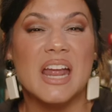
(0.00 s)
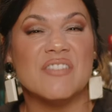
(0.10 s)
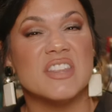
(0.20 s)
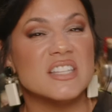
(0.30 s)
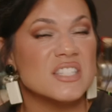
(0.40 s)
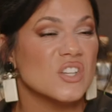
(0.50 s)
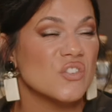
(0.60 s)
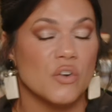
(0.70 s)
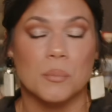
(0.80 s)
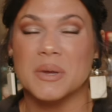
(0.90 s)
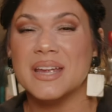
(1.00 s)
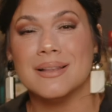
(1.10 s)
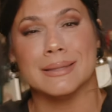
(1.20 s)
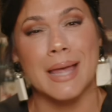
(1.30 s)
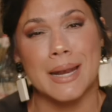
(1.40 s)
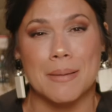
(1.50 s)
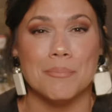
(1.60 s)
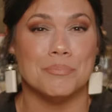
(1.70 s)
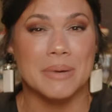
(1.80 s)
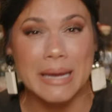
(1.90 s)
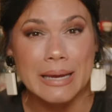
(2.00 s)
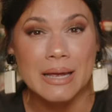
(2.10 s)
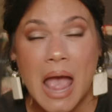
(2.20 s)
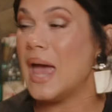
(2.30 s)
if this is for me, let it be.